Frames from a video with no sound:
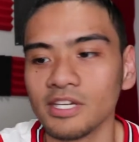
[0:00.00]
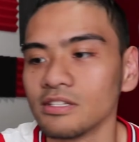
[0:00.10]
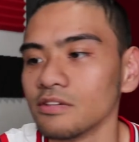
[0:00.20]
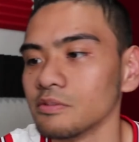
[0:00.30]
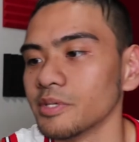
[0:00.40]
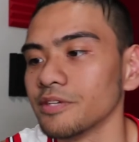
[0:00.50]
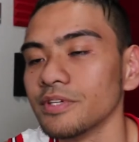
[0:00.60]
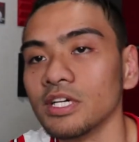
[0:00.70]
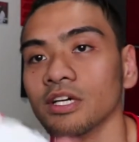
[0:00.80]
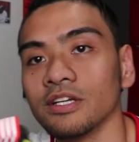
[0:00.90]
man. Love you, man.
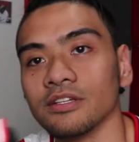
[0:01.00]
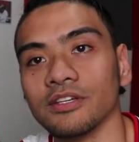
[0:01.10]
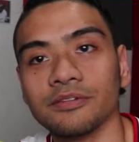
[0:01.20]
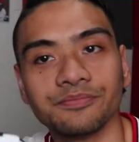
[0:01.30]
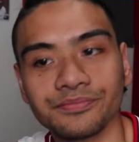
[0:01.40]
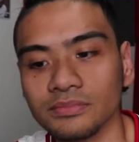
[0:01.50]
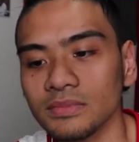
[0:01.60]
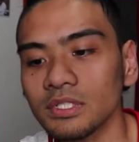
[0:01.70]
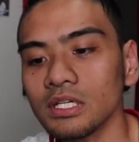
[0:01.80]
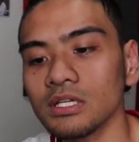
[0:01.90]
Yep.
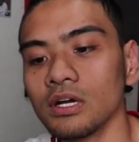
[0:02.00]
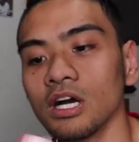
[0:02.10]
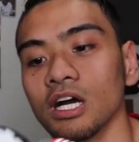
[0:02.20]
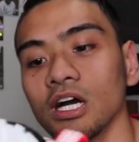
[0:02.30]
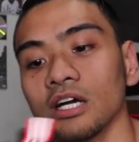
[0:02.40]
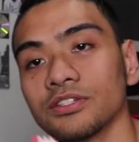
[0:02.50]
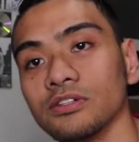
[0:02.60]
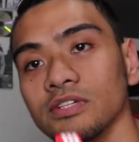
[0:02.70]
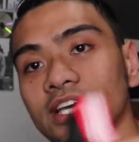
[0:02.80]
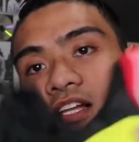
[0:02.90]

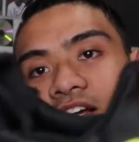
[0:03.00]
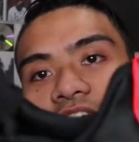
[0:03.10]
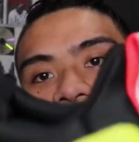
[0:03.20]
Like I